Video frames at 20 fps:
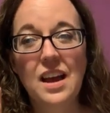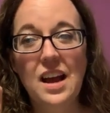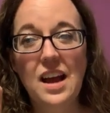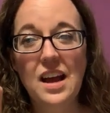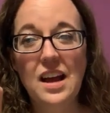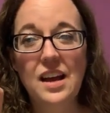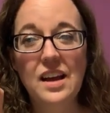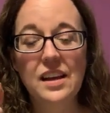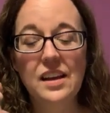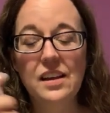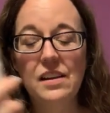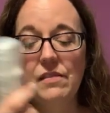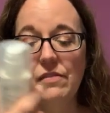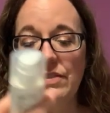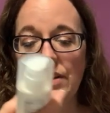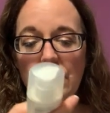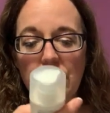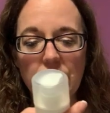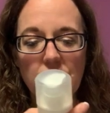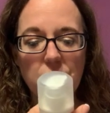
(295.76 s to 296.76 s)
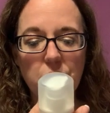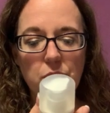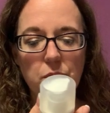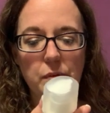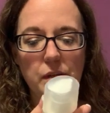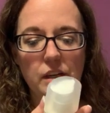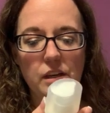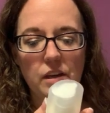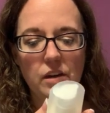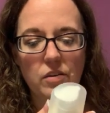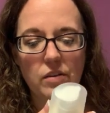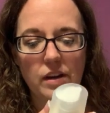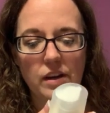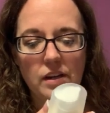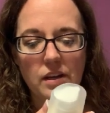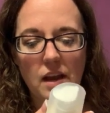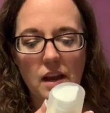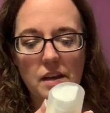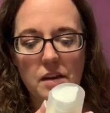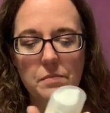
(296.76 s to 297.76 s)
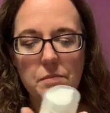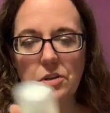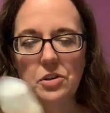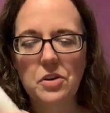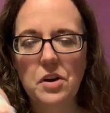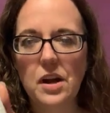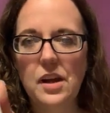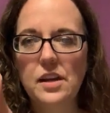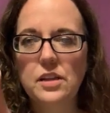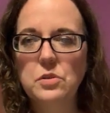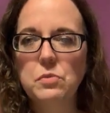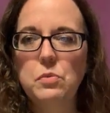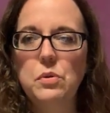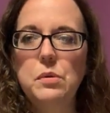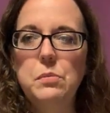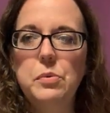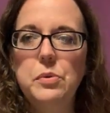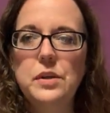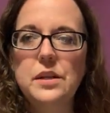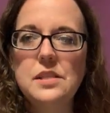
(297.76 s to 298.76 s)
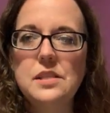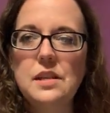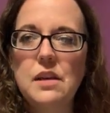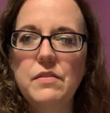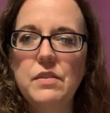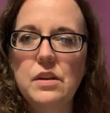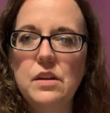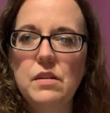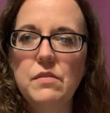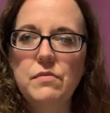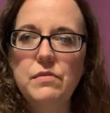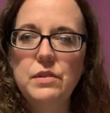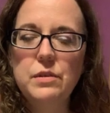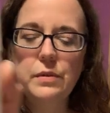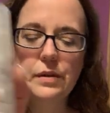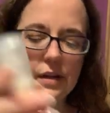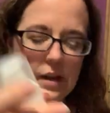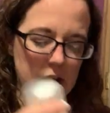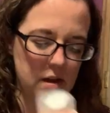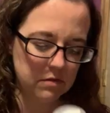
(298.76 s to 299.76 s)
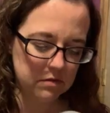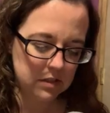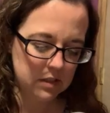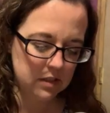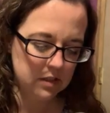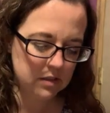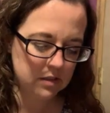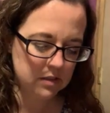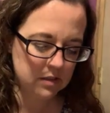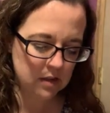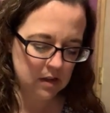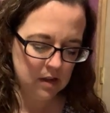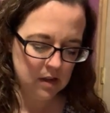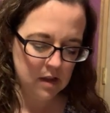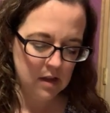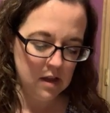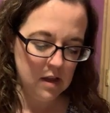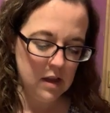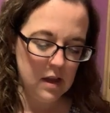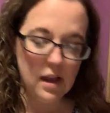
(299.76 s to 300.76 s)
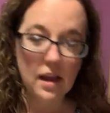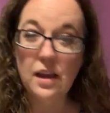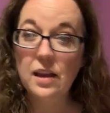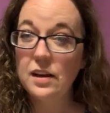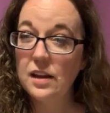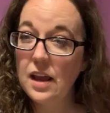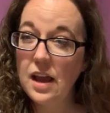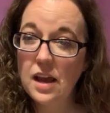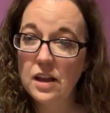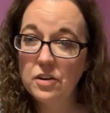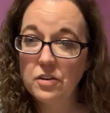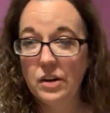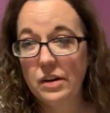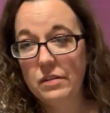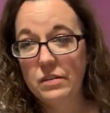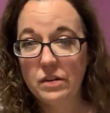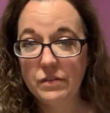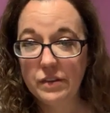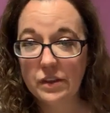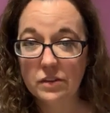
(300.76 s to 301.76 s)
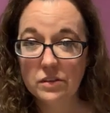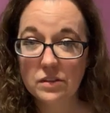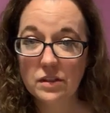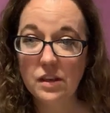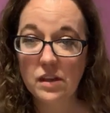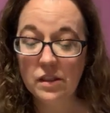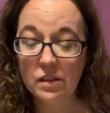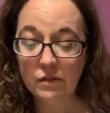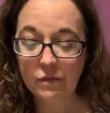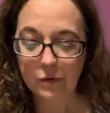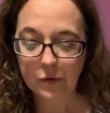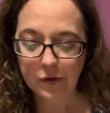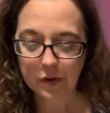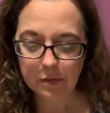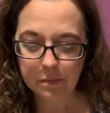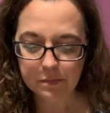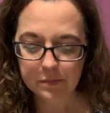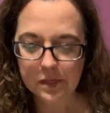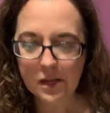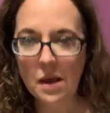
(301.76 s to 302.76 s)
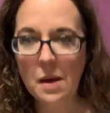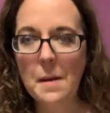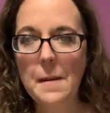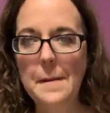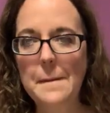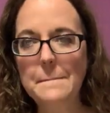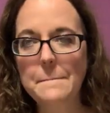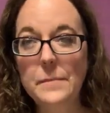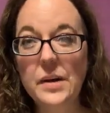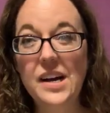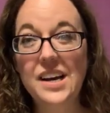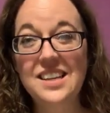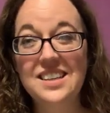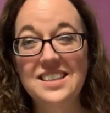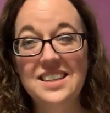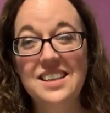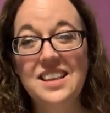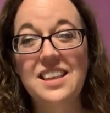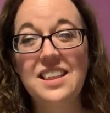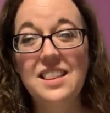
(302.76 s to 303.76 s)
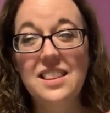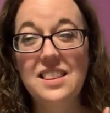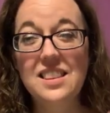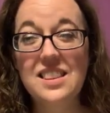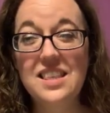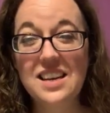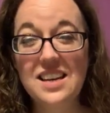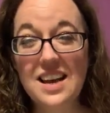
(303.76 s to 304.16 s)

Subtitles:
I figured this would be a great item to try. It's 1.7 fluid ounces. and it had great reviews in the forums. But the